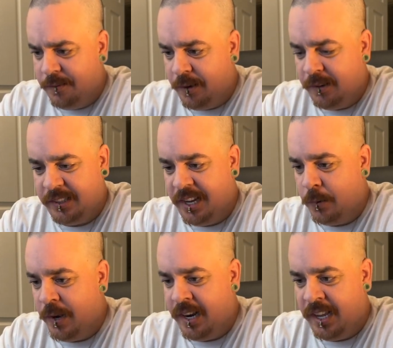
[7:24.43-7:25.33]
Very
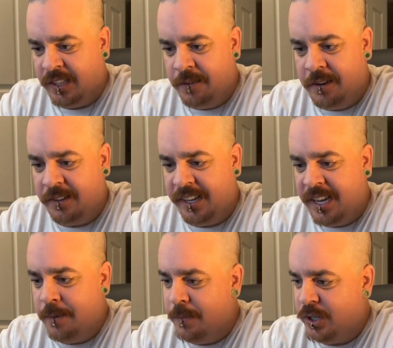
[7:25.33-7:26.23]
lightweight. I love how they
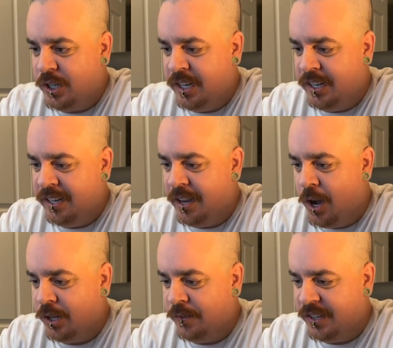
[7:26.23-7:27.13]
keep machining
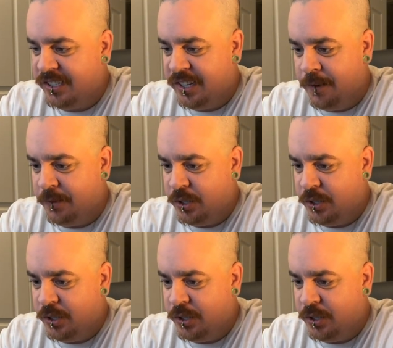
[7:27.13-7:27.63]
all of this stuff.